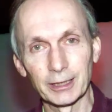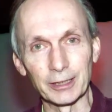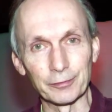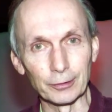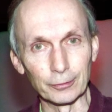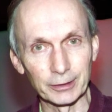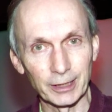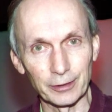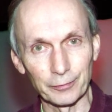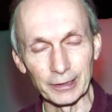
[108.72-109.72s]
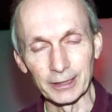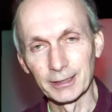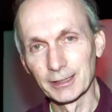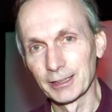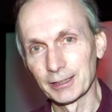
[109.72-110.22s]
If you look carefully,
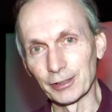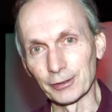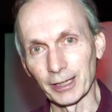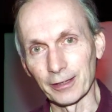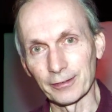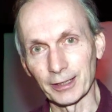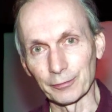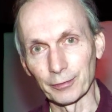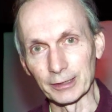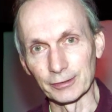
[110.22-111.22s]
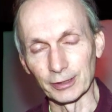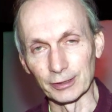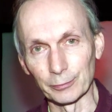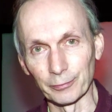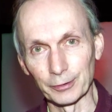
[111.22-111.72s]
you can thankfully see
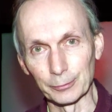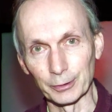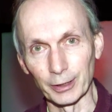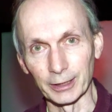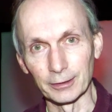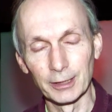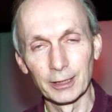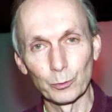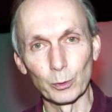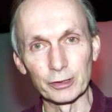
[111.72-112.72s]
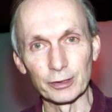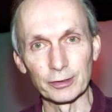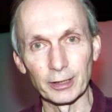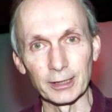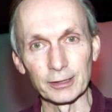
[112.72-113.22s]
some film grain, which is
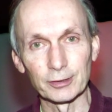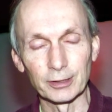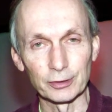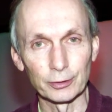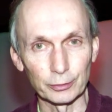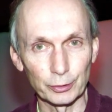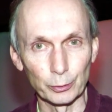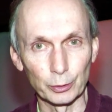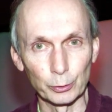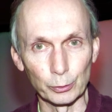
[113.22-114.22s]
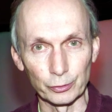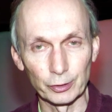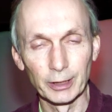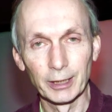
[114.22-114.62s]
nice. It's not too coarse.